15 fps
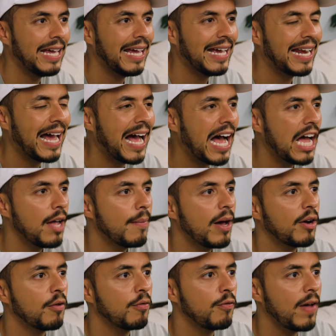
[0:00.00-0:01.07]
and a high
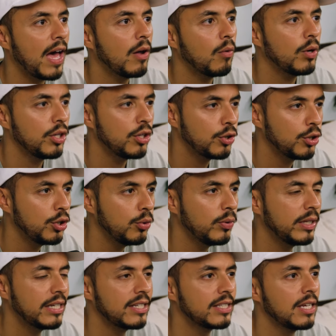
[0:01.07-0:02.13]
amount of fat, what you're
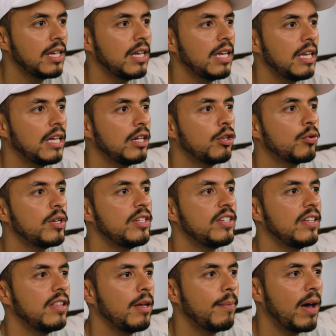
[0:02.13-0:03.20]
doing is
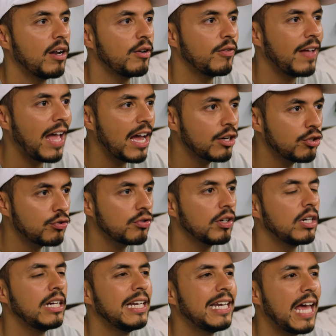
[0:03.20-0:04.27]
increasing the amount of extra
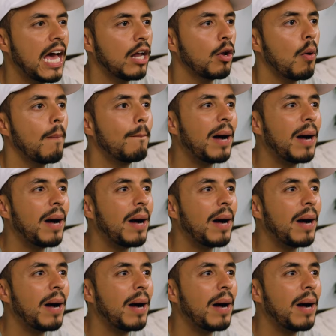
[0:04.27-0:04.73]
gonadal